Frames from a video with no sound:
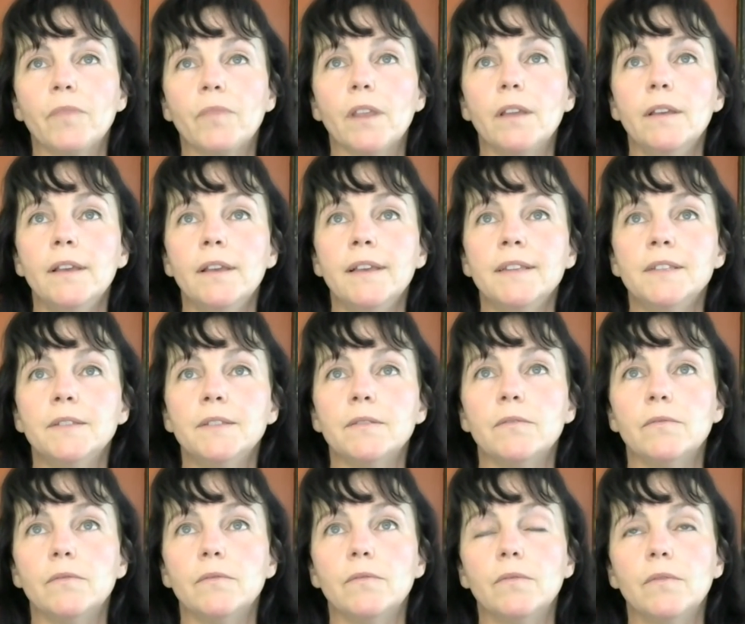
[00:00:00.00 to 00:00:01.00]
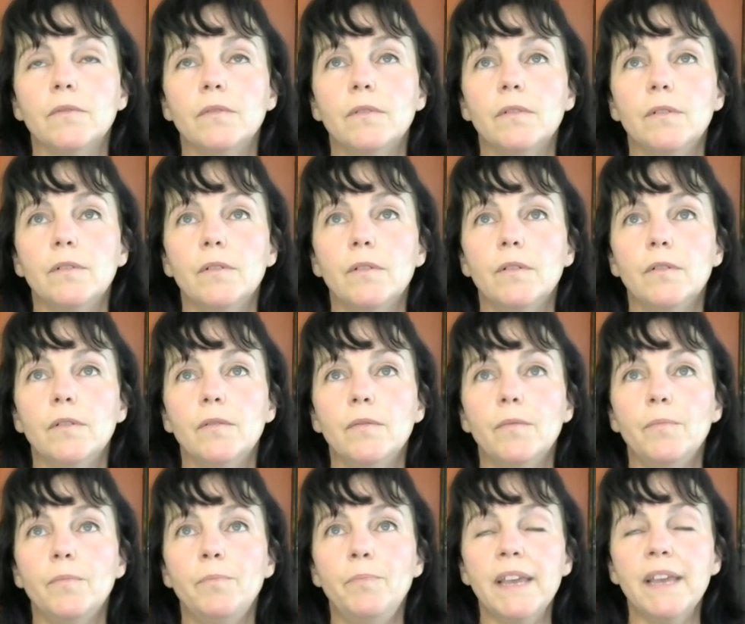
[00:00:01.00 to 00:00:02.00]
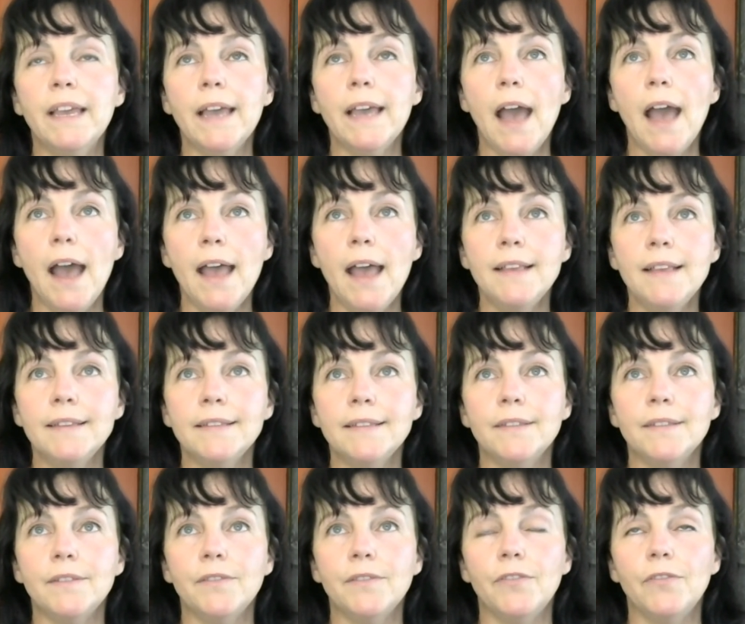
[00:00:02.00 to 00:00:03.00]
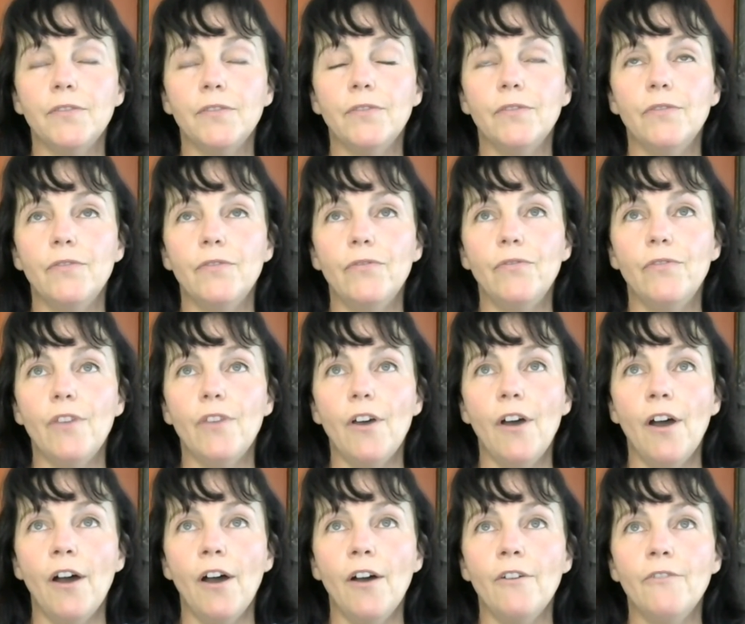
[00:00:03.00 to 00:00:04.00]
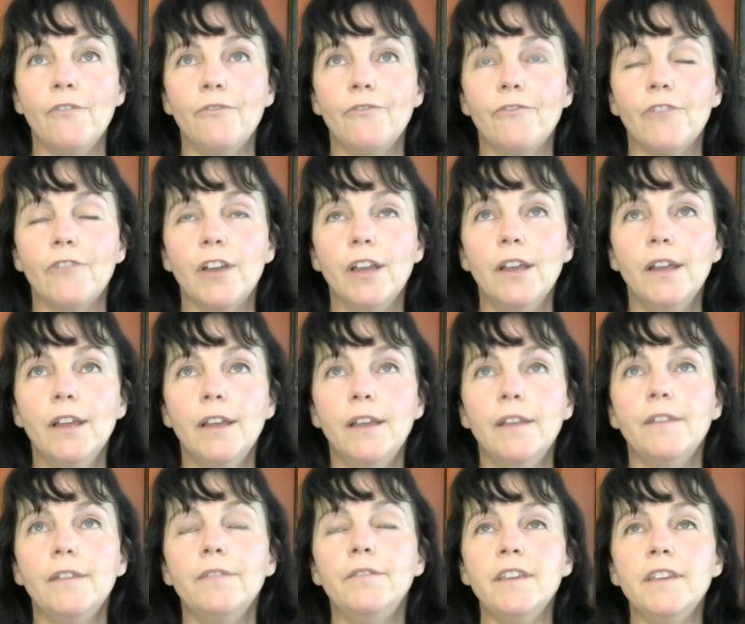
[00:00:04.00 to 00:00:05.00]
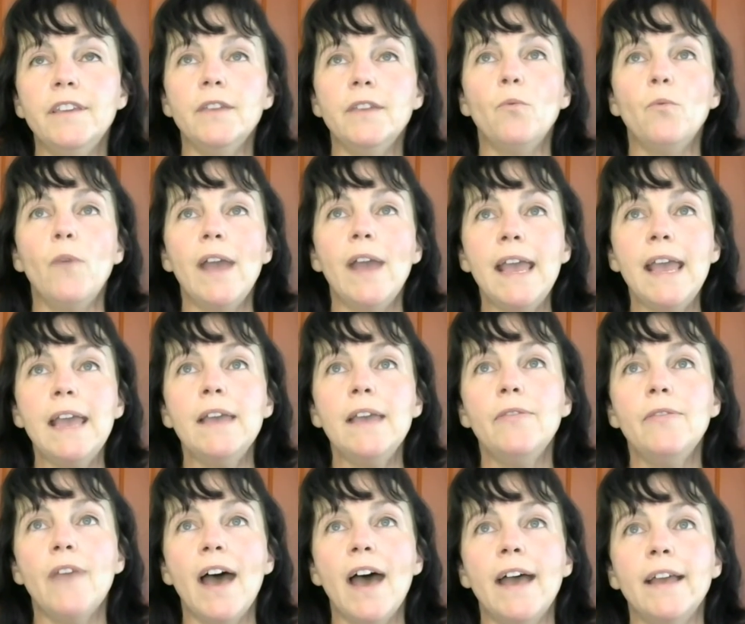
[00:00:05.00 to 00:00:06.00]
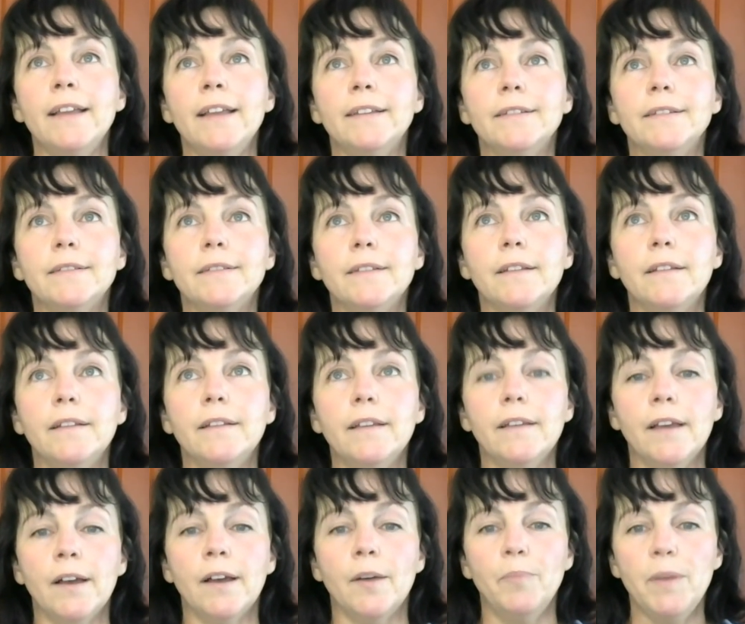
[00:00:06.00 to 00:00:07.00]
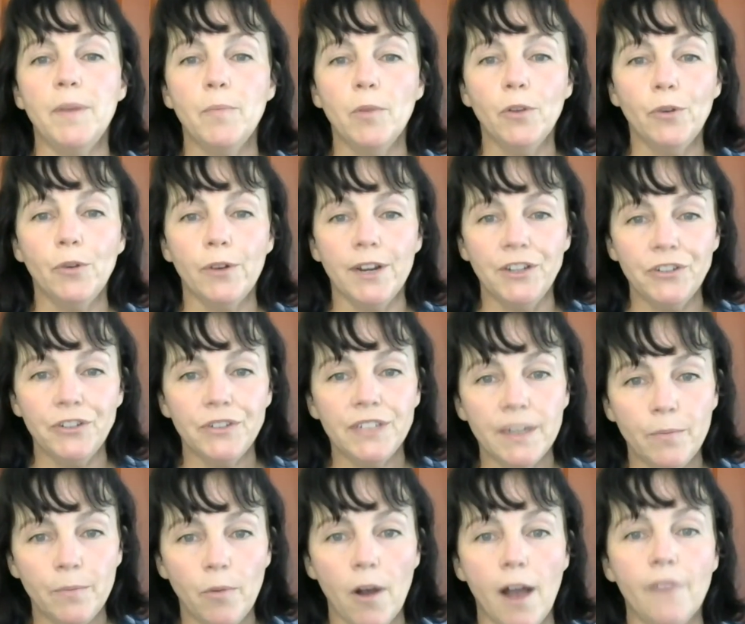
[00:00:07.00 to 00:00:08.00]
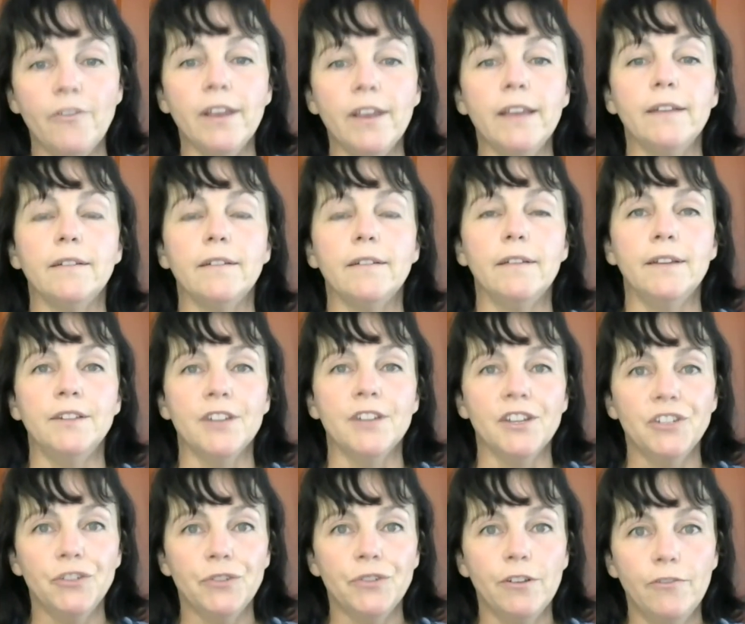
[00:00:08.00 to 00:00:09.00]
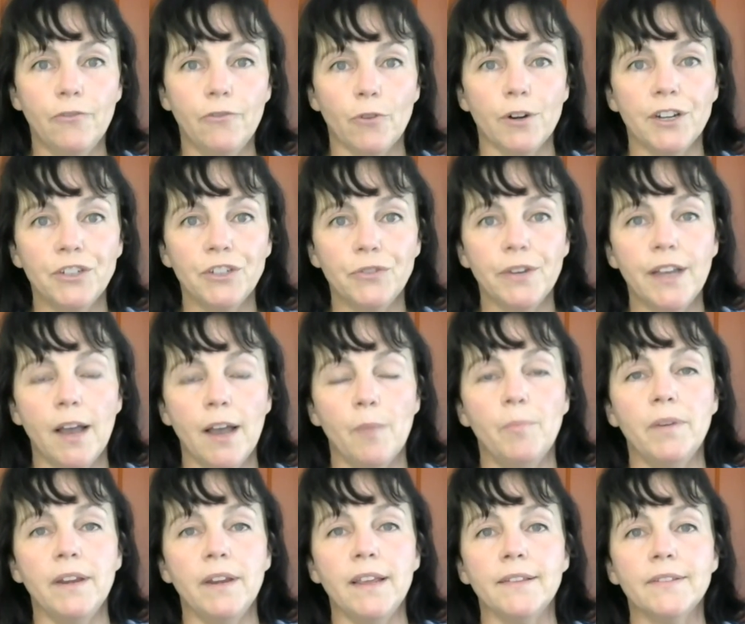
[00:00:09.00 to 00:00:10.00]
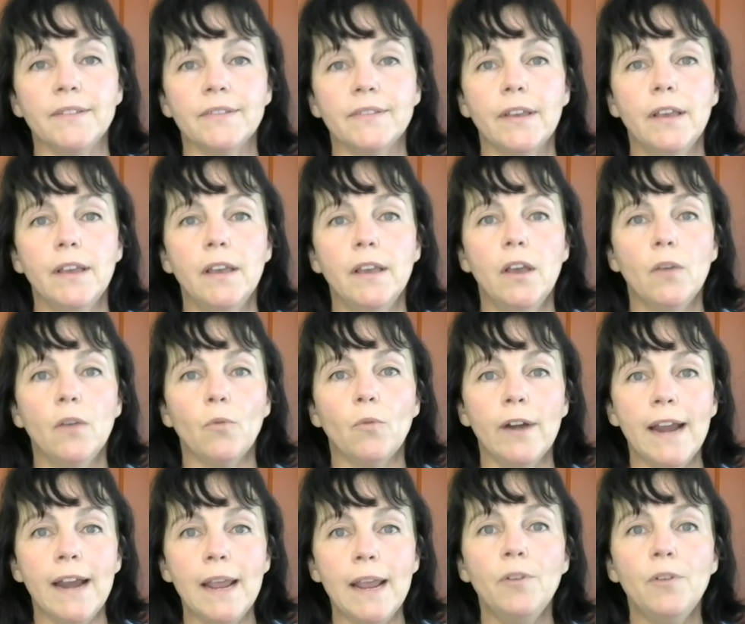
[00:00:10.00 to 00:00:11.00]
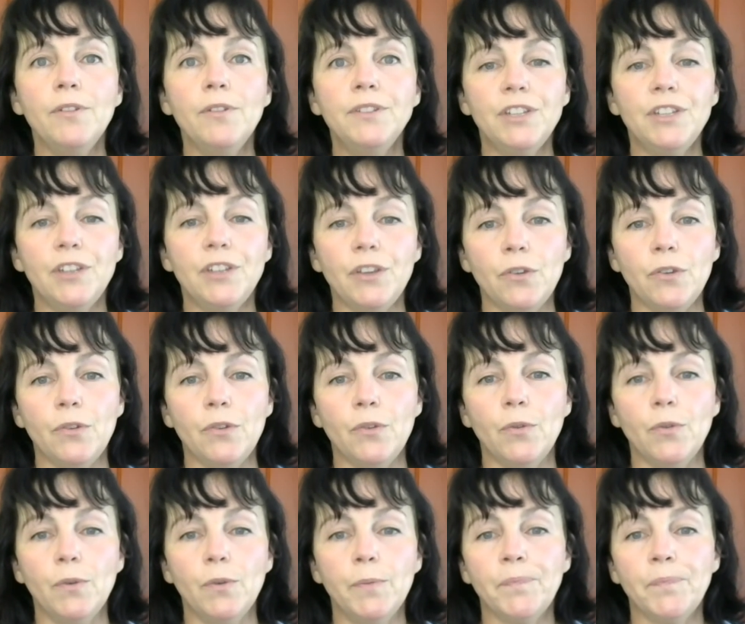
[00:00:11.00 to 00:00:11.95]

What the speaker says: is because of the way that people who are interested in profit, industrial forestry companies, were able to